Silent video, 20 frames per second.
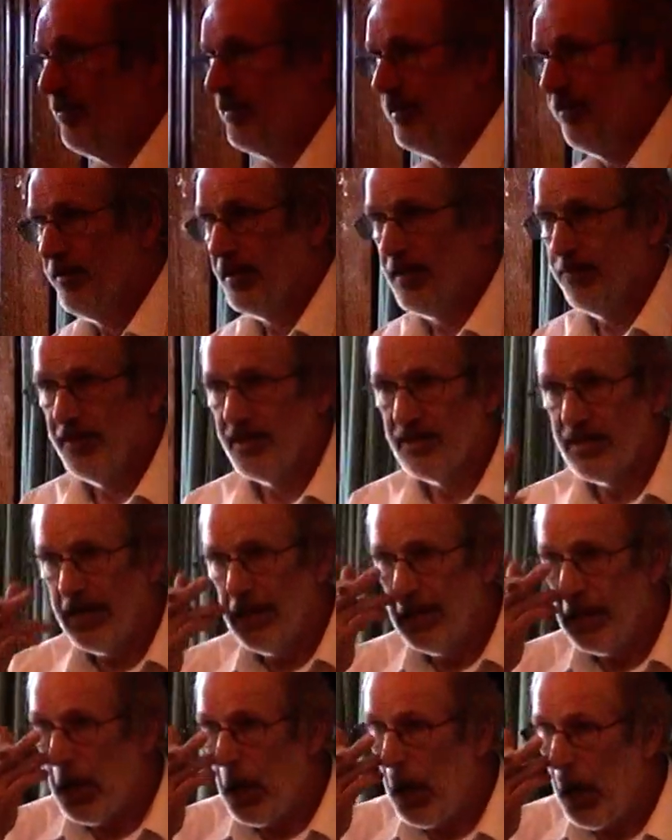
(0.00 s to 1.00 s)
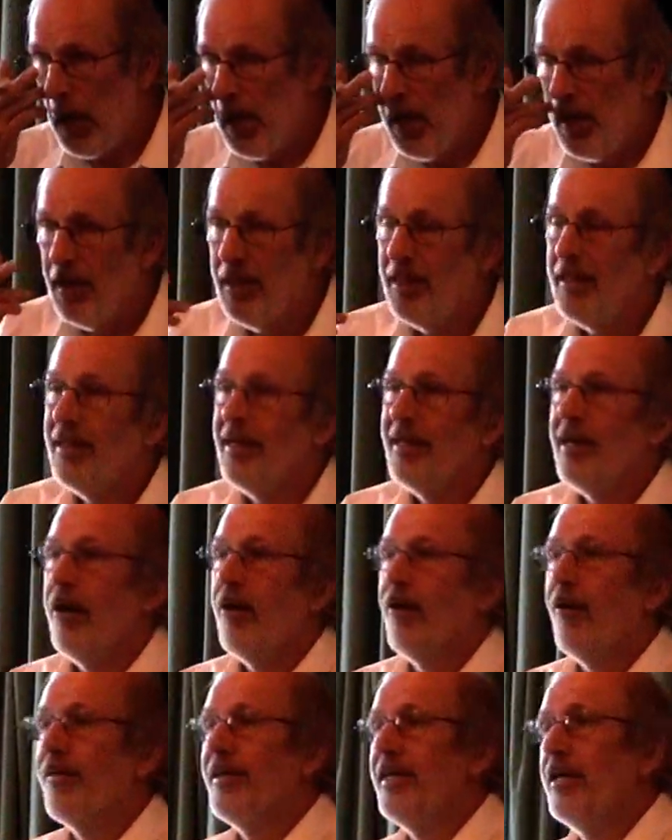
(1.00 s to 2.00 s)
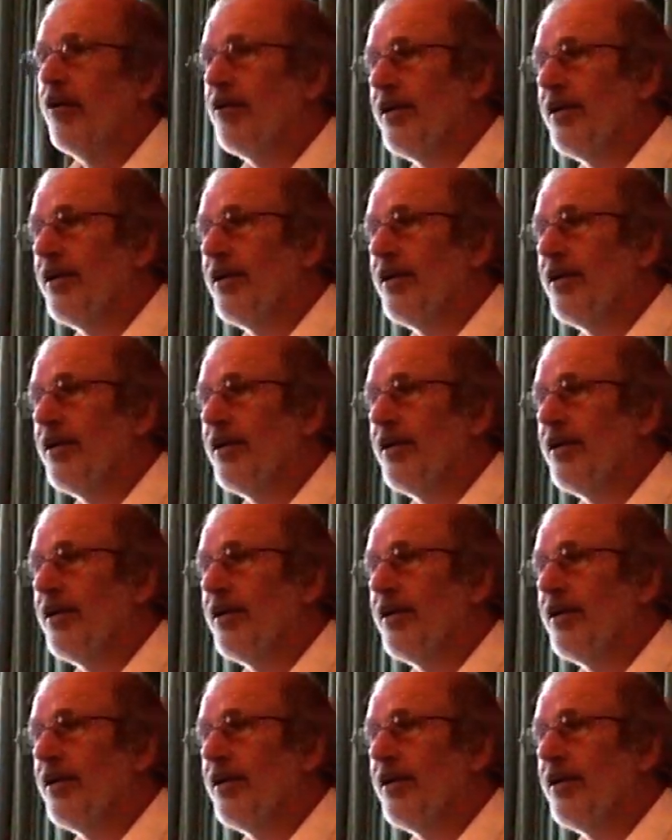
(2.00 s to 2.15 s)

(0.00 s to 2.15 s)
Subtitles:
the vitamin A. On the